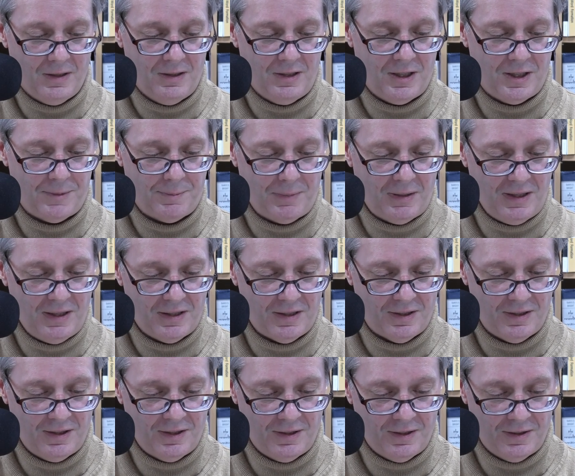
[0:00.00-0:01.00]
despite
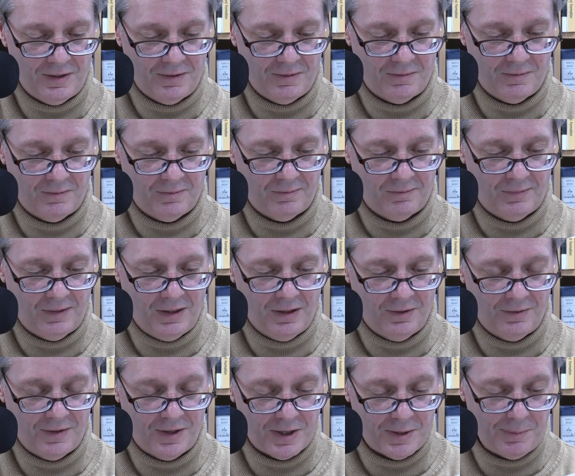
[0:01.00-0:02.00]
the
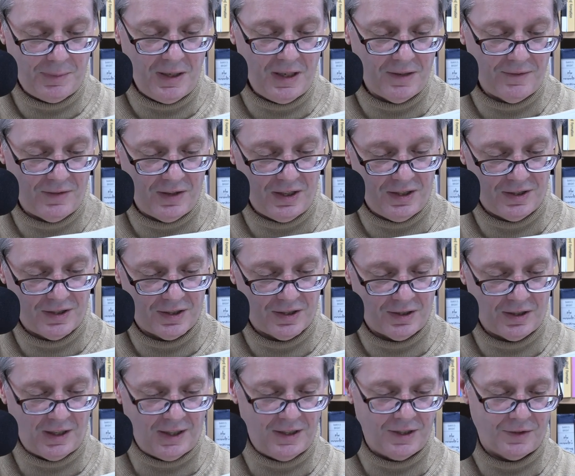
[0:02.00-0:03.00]
speed of these
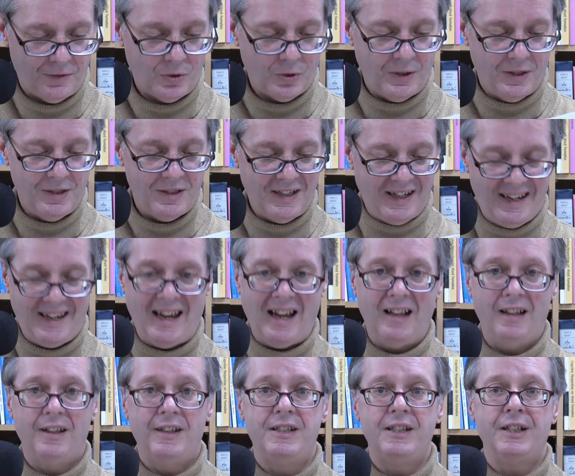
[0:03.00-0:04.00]
kinds of trends,
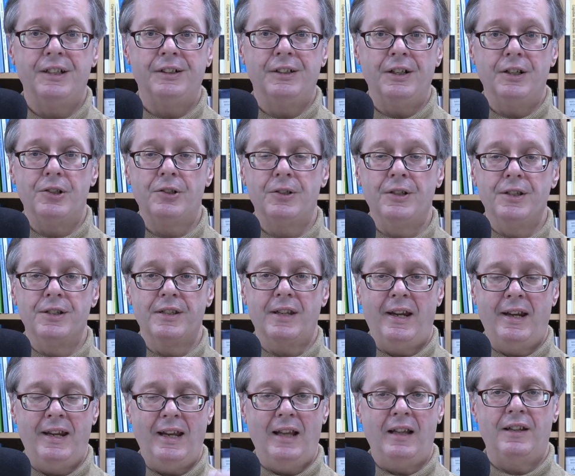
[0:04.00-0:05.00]
egalitarian trends,
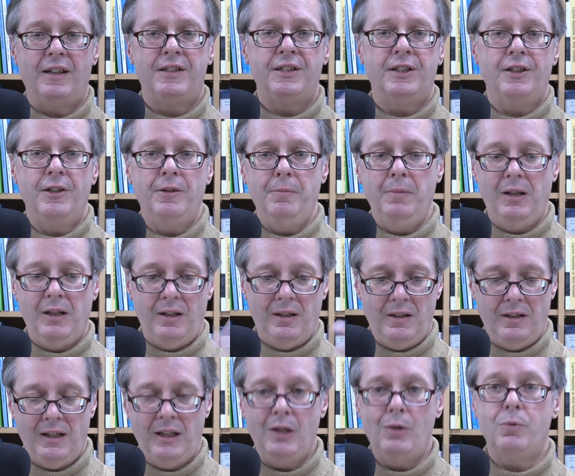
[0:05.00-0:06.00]
egalitarian
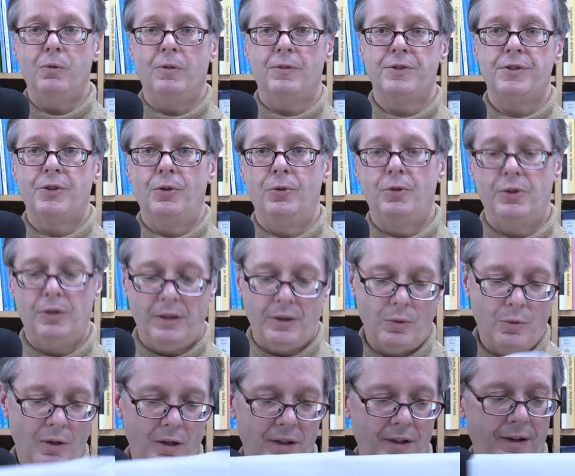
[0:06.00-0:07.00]
meaning equal, social
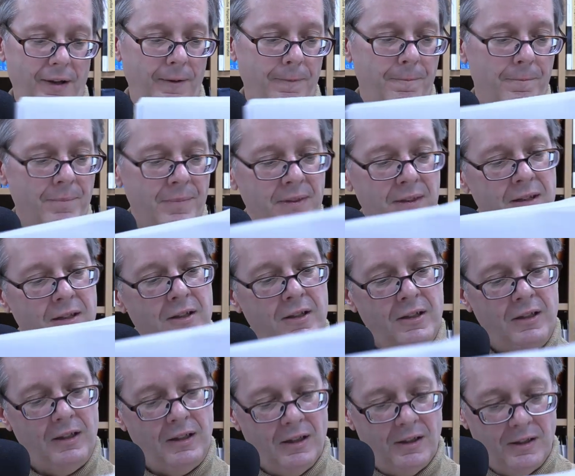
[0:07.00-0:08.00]
equality,
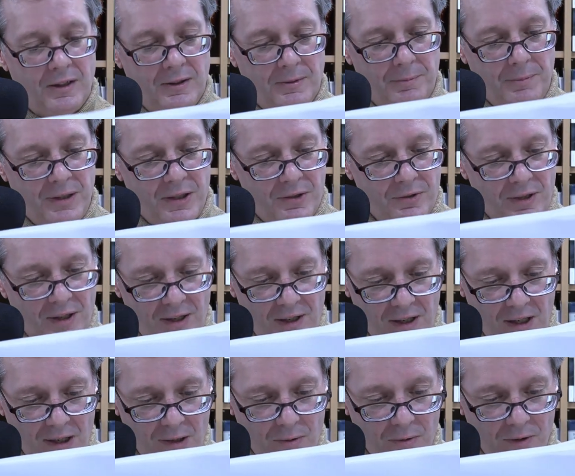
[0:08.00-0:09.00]
being treated
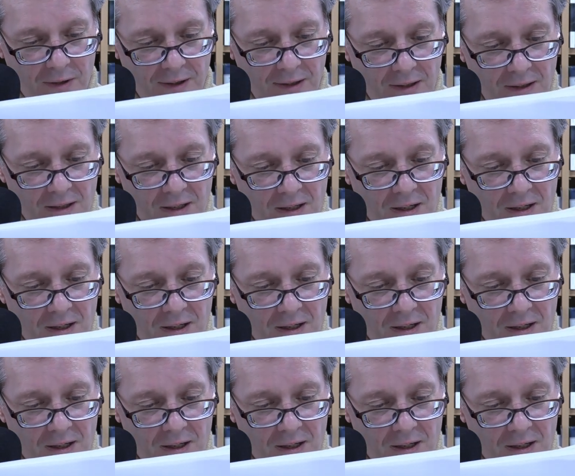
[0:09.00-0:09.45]
equally,